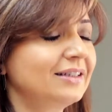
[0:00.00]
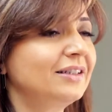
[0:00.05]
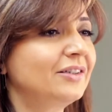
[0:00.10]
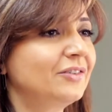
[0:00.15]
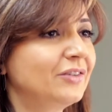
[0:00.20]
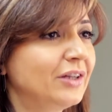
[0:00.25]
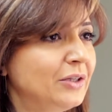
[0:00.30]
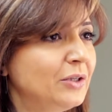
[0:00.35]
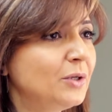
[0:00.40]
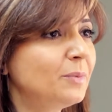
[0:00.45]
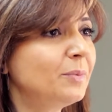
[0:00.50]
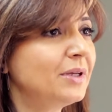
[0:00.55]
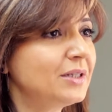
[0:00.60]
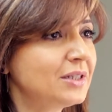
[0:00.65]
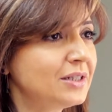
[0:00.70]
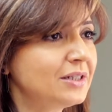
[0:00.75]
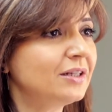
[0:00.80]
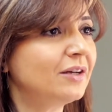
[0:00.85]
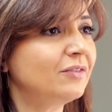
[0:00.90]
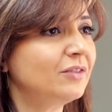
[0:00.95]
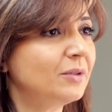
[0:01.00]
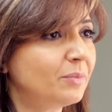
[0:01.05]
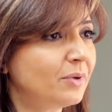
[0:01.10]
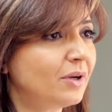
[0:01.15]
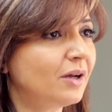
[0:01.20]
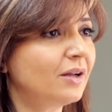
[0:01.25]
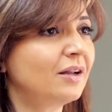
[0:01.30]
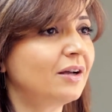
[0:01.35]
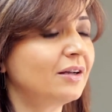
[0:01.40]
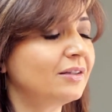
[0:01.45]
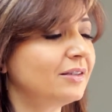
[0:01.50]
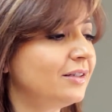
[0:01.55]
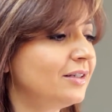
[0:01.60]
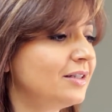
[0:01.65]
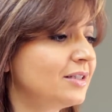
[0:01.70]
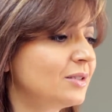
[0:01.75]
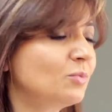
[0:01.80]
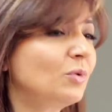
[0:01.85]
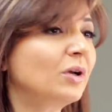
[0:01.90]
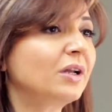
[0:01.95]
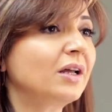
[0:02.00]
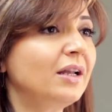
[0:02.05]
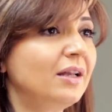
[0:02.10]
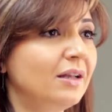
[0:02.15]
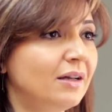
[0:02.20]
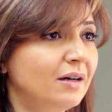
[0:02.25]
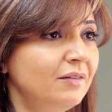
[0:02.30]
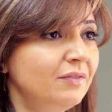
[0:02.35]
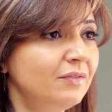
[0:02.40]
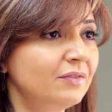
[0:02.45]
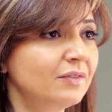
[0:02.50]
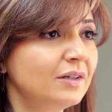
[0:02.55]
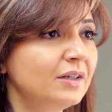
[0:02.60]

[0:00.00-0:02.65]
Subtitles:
The radiopacity of the product is what I love.